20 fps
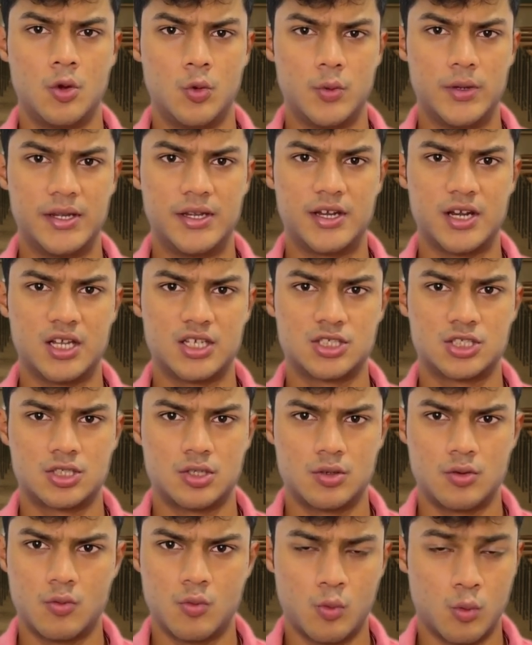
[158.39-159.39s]
We trust
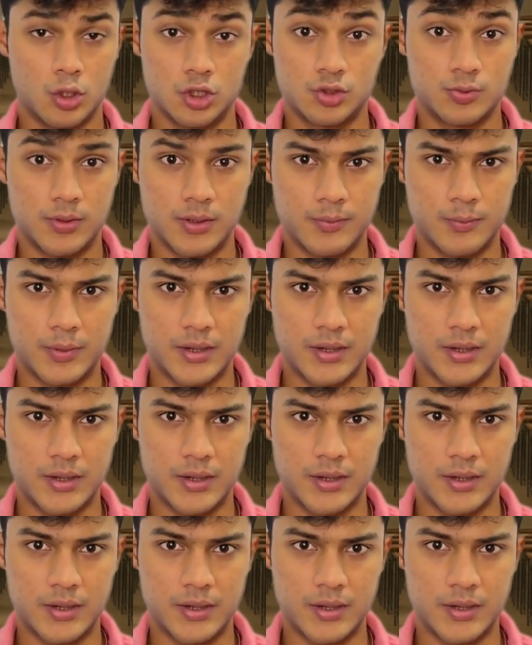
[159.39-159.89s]
what's been